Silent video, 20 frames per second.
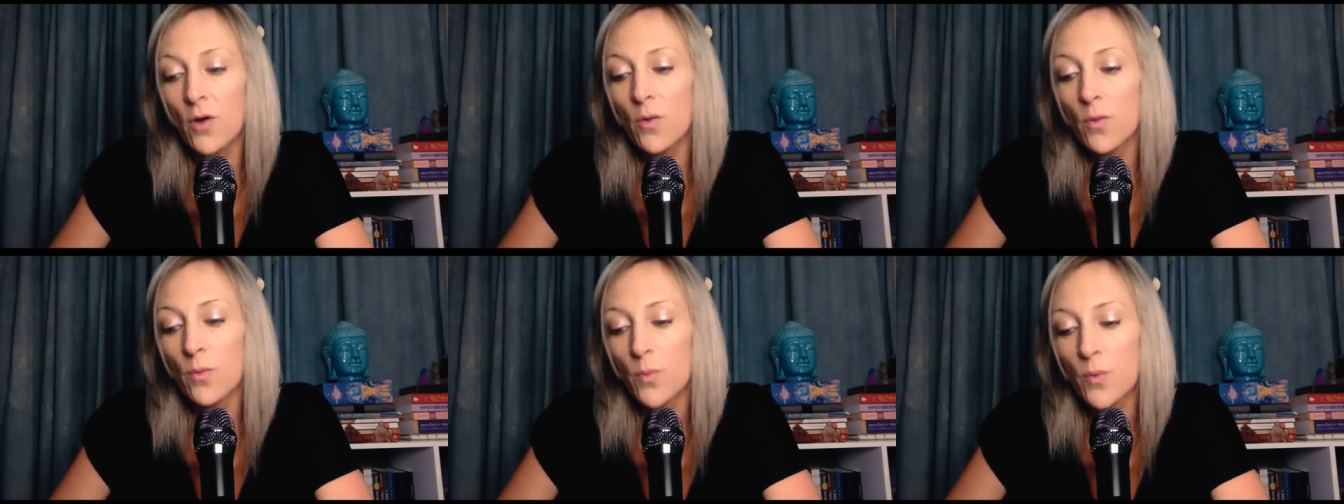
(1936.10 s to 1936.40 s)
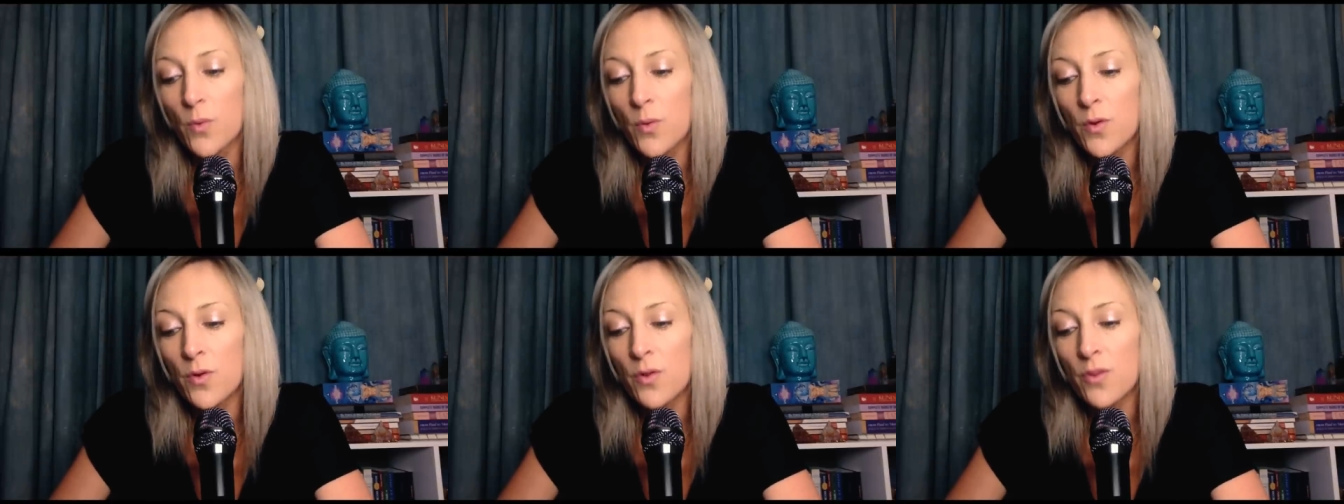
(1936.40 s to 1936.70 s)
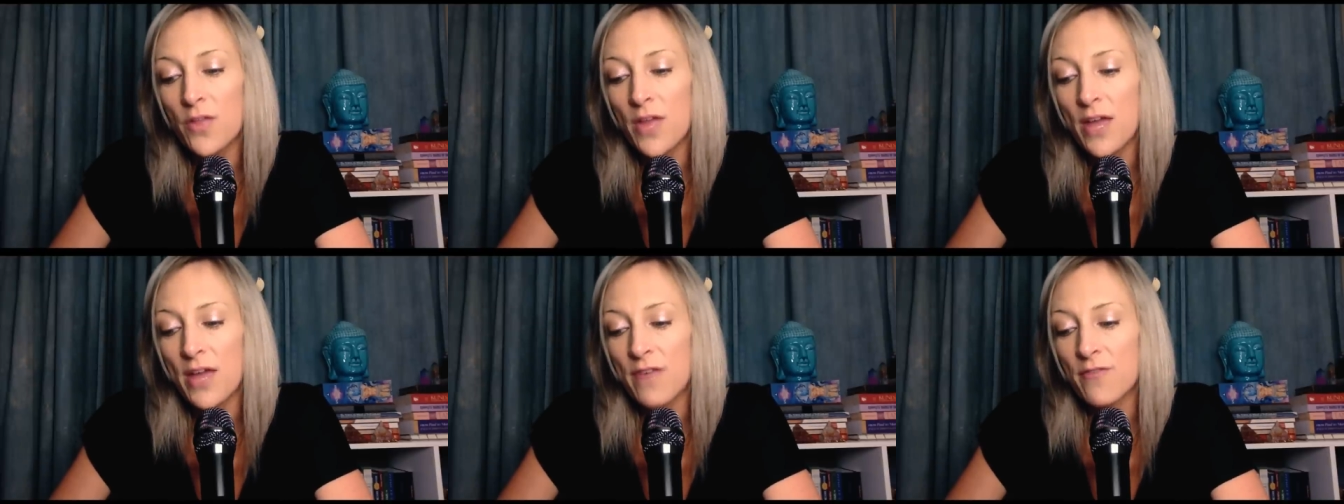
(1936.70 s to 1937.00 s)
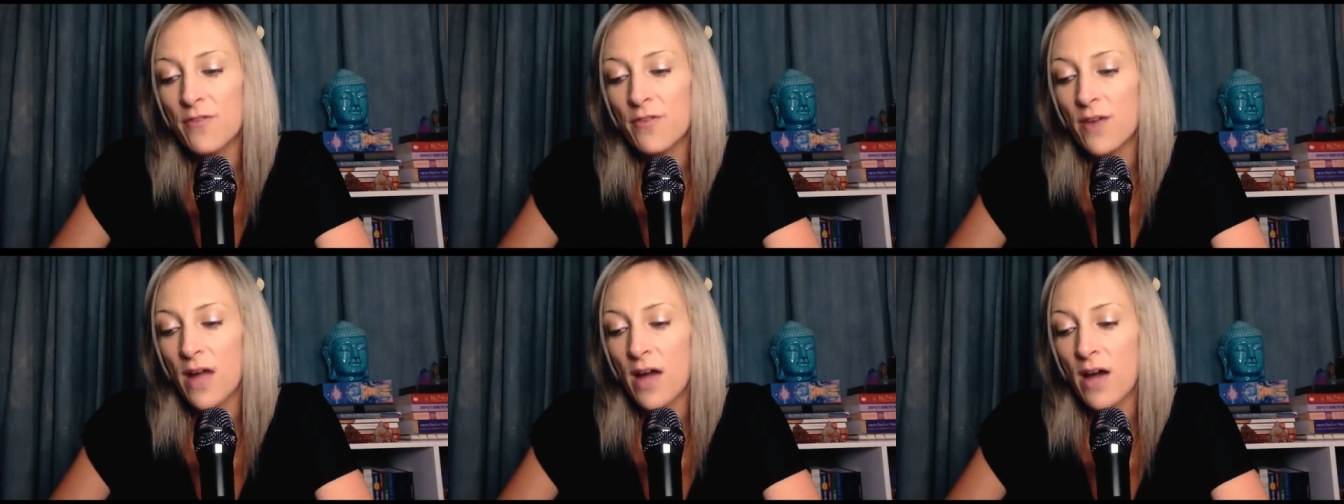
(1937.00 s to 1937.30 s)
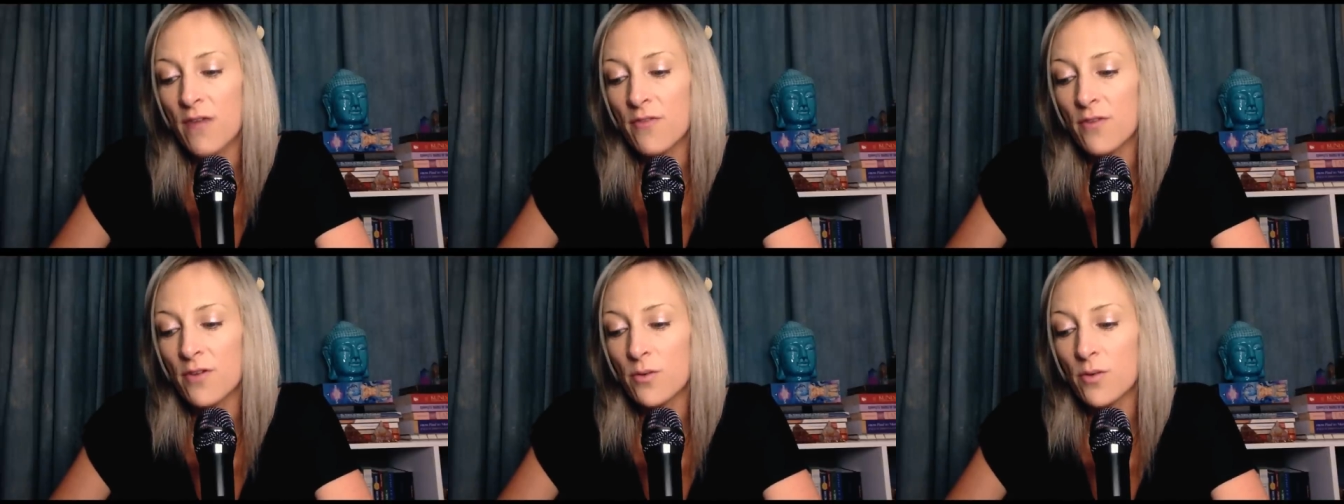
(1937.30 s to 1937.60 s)
Rule they
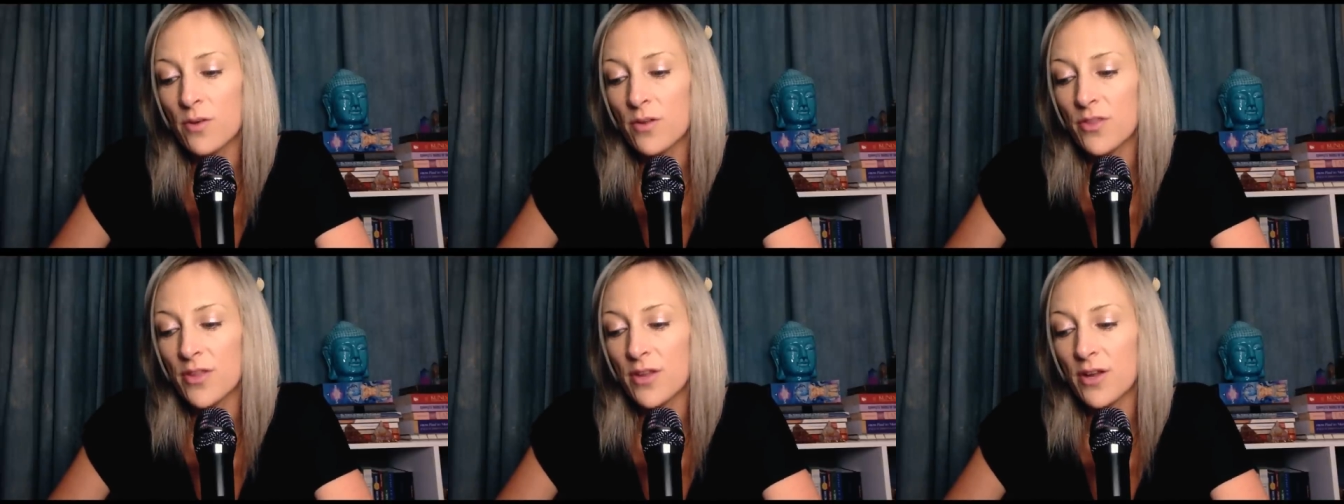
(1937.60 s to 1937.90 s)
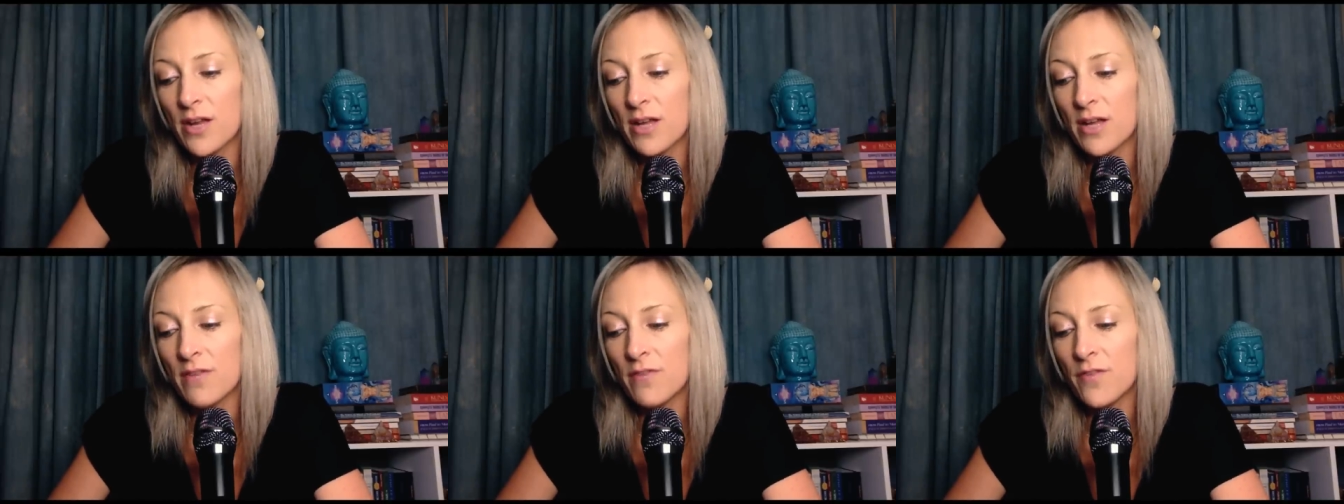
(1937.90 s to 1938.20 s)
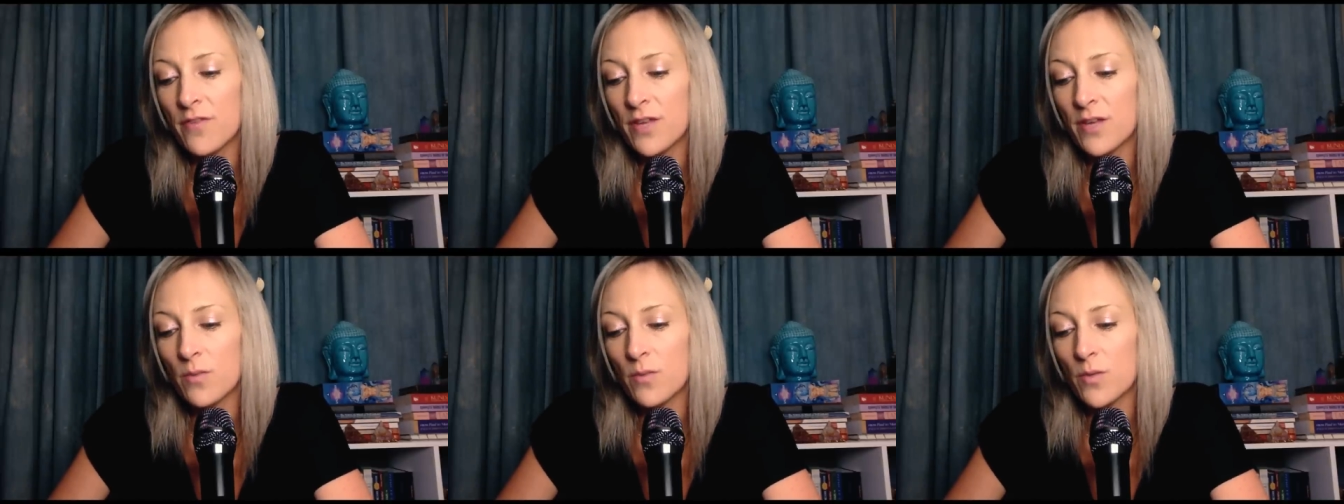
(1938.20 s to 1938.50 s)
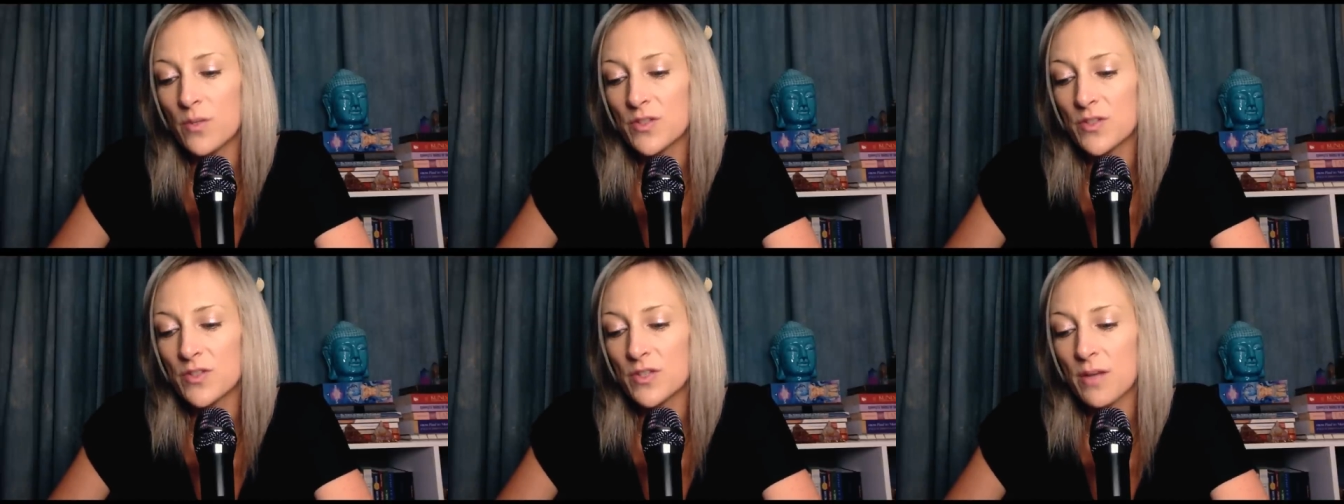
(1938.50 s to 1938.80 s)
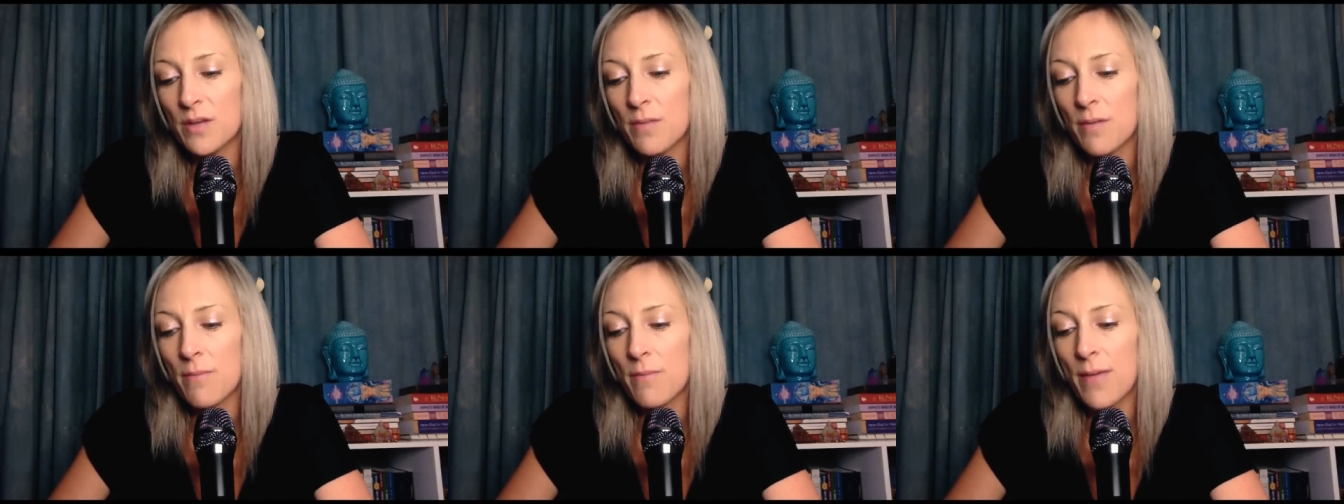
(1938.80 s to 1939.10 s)
forever with their infinite
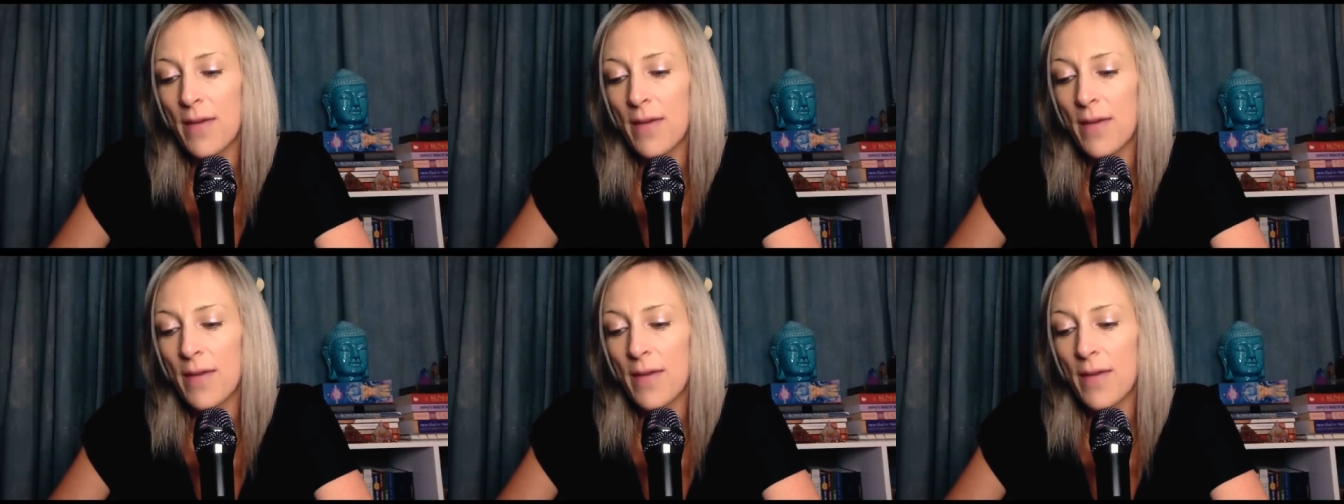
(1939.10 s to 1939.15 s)
wisdom,